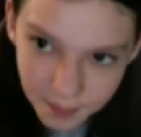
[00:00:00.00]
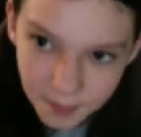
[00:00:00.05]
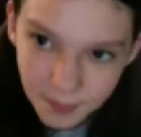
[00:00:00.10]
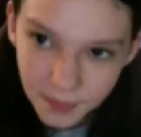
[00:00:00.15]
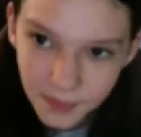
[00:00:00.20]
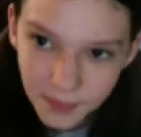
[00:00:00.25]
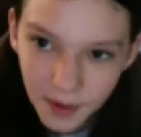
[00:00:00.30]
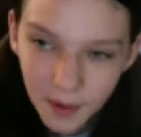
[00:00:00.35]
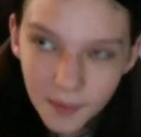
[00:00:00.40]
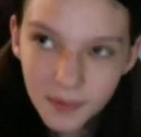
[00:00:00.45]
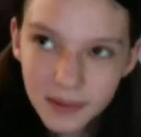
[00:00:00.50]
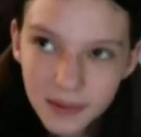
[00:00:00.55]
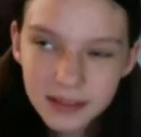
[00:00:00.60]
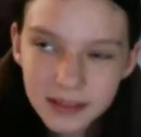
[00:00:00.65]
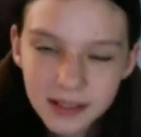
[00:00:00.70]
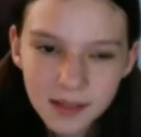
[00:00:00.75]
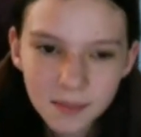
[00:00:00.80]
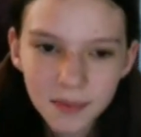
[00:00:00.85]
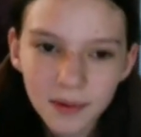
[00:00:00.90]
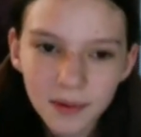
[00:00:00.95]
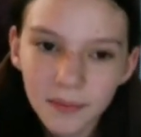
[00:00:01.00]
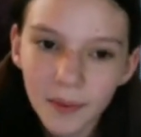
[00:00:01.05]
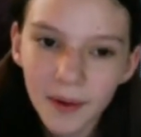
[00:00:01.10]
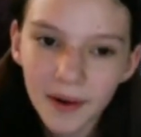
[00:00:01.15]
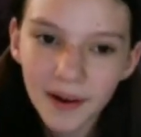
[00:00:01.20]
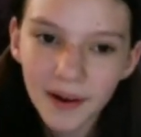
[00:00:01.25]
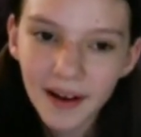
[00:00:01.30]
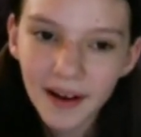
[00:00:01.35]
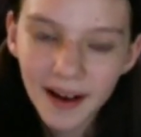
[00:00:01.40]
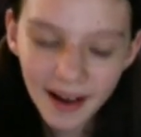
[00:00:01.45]
Going to the
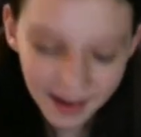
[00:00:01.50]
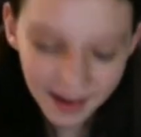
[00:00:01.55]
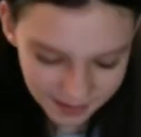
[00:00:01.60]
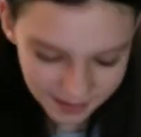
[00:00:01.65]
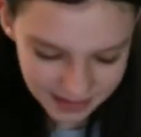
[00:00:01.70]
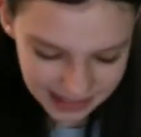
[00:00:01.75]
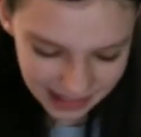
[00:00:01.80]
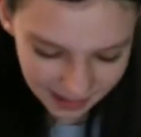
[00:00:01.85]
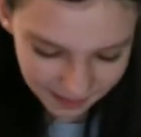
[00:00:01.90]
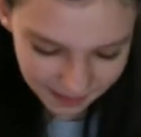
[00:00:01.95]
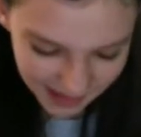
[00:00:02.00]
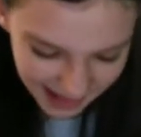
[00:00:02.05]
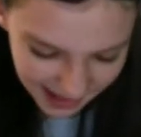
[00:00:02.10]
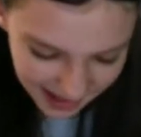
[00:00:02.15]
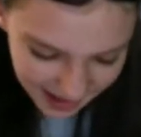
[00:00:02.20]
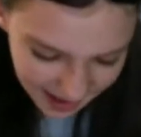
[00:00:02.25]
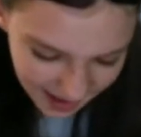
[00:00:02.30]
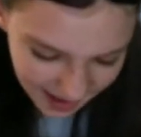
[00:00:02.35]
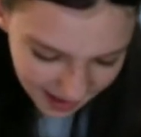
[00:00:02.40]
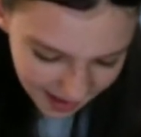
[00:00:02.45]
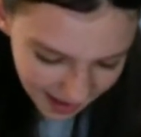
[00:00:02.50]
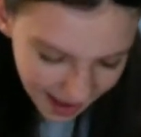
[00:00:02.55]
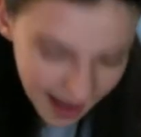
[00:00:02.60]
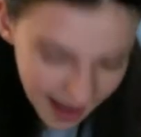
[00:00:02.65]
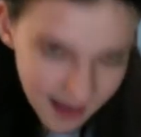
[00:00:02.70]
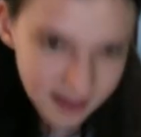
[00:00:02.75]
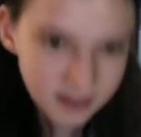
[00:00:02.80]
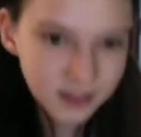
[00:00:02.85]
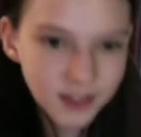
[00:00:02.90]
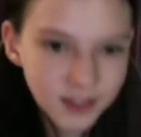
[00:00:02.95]
boardwalk. I always love that. I
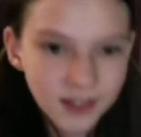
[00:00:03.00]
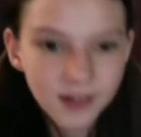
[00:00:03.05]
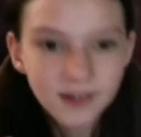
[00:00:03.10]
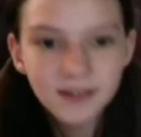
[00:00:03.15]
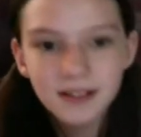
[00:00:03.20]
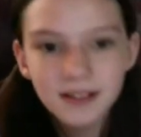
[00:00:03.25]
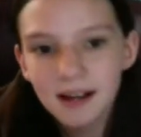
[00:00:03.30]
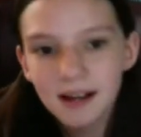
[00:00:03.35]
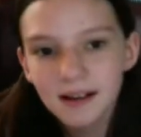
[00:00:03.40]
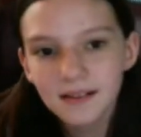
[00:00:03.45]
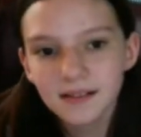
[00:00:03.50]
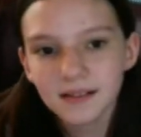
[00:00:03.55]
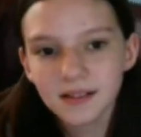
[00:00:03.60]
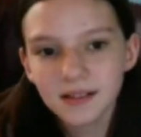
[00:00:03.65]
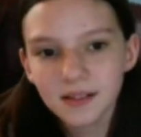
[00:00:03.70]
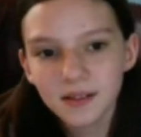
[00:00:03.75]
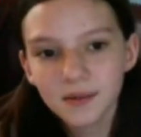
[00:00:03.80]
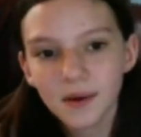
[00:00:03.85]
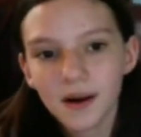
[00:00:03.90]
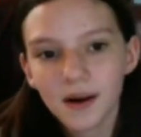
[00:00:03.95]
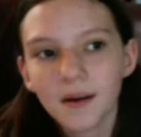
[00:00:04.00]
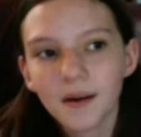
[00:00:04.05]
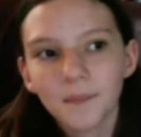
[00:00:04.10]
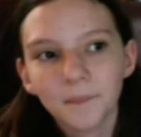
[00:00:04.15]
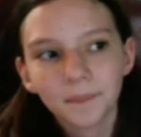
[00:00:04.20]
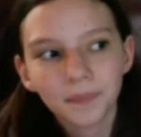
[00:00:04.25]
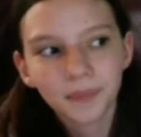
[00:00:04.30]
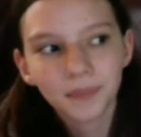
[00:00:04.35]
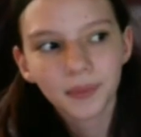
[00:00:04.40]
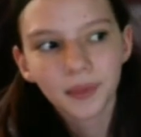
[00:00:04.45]
usually go down to
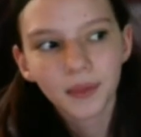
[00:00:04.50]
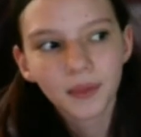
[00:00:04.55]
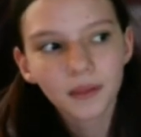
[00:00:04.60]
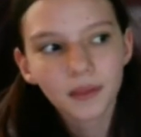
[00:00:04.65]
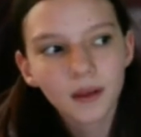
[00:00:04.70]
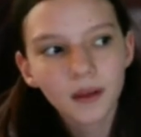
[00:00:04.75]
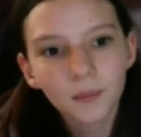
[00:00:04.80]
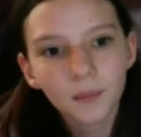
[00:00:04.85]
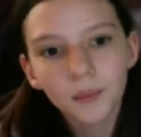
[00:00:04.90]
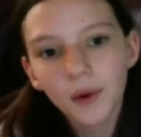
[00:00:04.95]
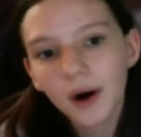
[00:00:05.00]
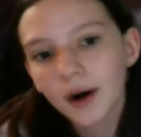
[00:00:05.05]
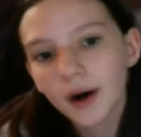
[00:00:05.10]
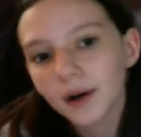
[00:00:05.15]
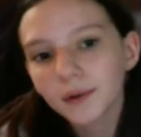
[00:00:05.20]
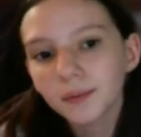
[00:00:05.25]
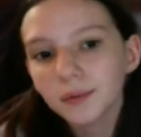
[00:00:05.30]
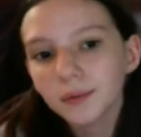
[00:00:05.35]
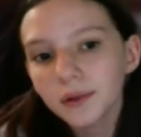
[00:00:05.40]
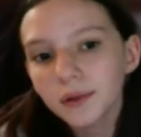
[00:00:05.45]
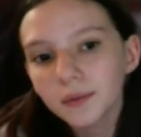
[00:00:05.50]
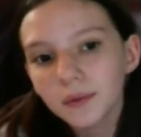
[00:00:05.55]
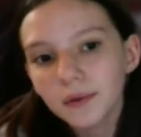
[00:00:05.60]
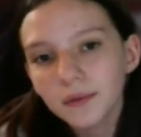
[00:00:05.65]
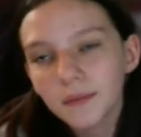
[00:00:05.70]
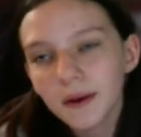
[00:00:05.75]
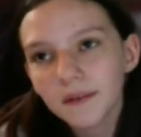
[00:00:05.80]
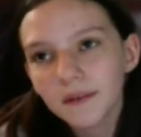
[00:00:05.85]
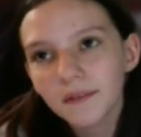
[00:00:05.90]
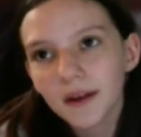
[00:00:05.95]
Wildwood
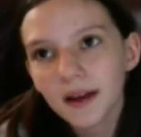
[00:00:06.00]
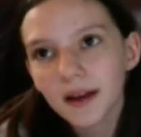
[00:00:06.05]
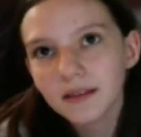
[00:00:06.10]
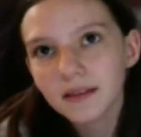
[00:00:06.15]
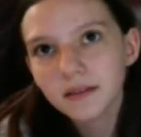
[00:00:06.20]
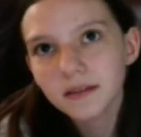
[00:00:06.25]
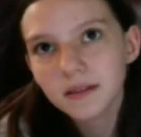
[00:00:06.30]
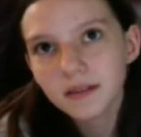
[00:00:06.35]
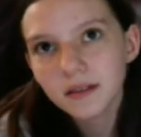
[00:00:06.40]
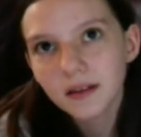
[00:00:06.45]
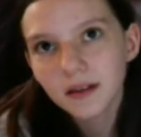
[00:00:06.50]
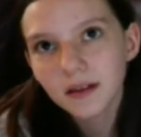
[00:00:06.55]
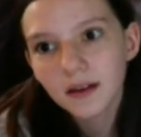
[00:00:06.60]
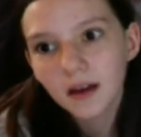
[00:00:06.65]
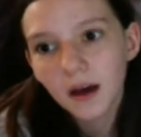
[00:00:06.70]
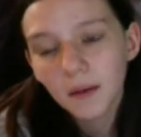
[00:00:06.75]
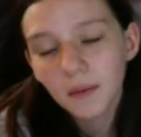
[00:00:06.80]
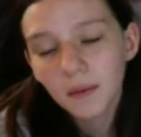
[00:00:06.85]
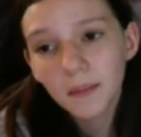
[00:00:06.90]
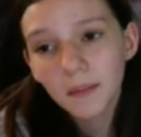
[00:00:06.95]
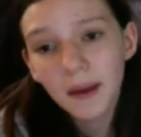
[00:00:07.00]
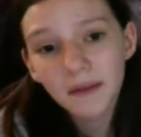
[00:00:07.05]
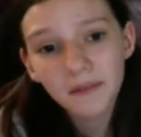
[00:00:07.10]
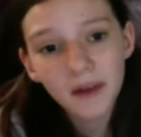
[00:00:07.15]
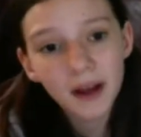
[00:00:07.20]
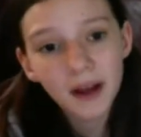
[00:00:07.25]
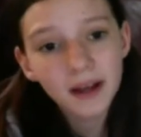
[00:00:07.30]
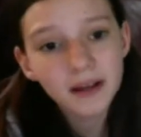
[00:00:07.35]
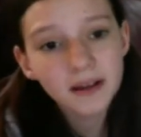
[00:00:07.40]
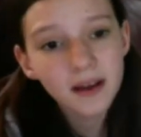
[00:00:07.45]
with my friends. With my
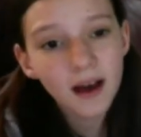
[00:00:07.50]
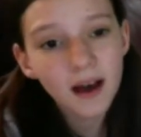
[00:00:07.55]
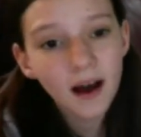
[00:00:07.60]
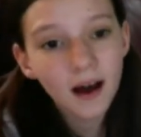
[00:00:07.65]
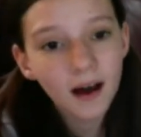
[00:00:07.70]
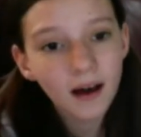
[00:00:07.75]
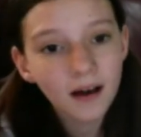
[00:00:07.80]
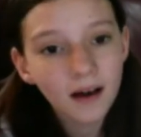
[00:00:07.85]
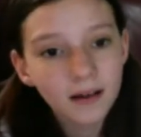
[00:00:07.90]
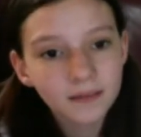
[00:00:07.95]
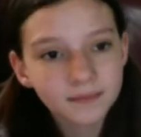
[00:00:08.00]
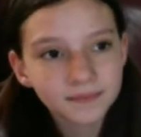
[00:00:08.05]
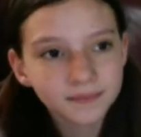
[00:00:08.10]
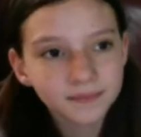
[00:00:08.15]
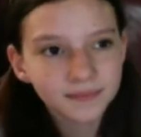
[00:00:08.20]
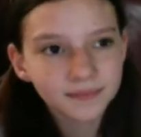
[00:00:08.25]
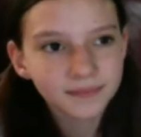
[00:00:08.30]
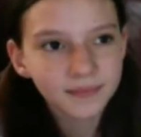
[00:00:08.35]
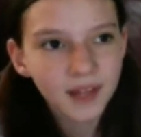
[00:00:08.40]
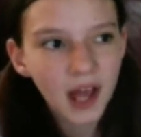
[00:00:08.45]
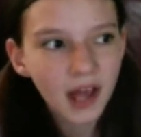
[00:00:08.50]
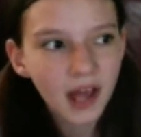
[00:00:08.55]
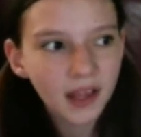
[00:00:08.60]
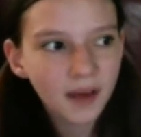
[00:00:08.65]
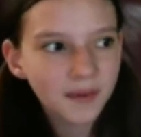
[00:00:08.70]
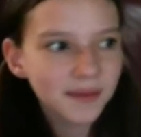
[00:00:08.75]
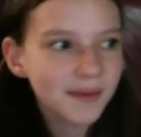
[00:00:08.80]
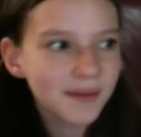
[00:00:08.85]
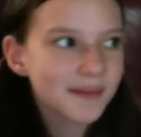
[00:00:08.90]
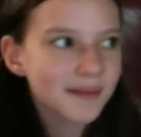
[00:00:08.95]
friend, not
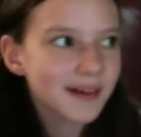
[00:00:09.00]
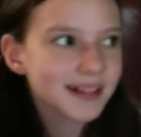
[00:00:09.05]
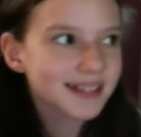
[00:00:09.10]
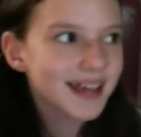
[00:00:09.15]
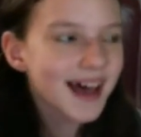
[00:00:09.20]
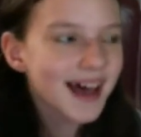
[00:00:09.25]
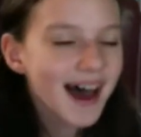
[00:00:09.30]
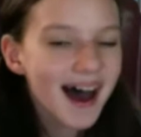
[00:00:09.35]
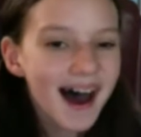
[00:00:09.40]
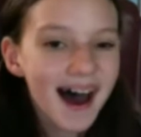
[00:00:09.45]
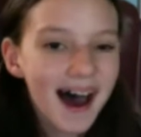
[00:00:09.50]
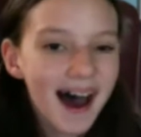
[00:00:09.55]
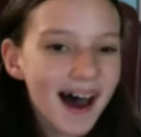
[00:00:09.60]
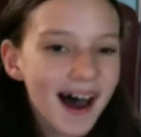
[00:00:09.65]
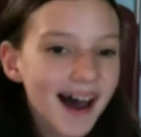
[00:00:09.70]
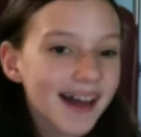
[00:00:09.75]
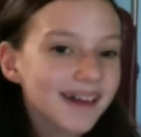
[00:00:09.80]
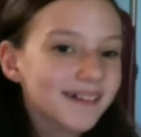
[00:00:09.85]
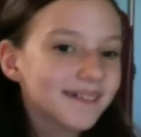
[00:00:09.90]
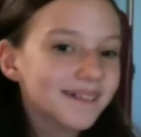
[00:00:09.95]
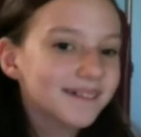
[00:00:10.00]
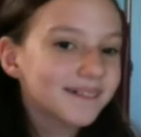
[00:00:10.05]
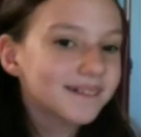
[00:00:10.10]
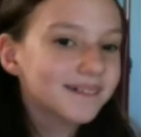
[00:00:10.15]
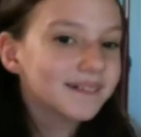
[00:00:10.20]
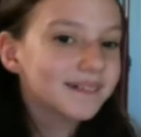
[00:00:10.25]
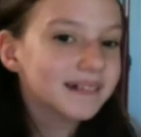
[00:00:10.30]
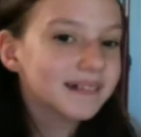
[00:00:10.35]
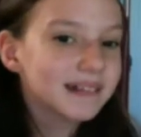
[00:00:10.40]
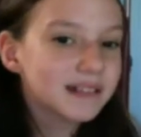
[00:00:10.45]
with my friends. I
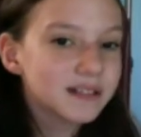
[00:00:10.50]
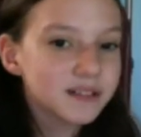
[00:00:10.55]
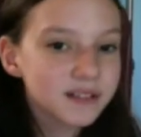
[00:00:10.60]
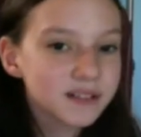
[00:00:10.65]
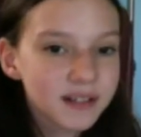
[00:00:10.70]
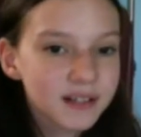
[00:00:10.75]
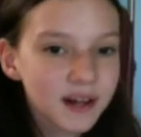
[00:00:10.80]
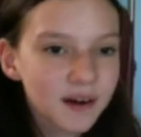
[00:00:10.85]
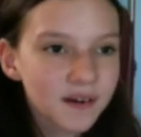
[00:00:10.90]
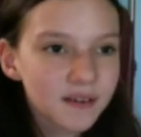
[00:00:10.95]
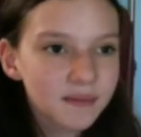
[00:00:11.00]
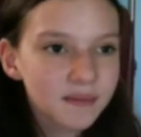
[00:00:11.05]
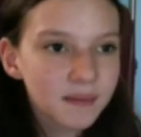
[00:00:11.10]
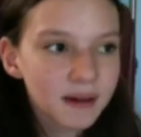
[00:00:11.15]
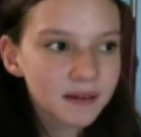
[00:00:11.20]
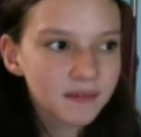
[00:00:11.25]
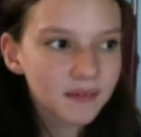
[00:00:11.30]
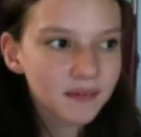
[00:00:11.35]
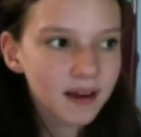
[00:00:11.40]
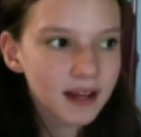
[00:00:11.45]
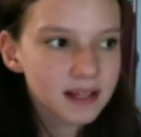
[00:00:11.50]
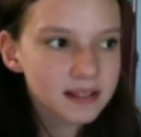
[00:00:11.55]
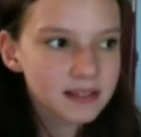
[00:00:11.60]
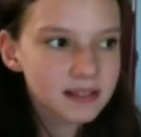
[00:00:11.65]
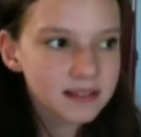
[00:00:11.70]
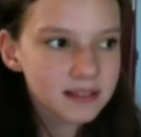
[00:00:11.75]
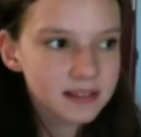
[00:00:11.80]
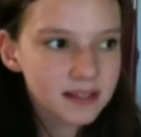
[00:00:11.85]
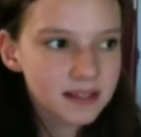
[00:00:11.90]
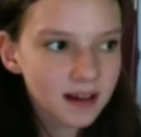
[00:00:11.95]
usually go with my
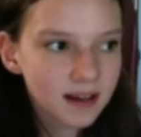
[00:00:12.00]
friends,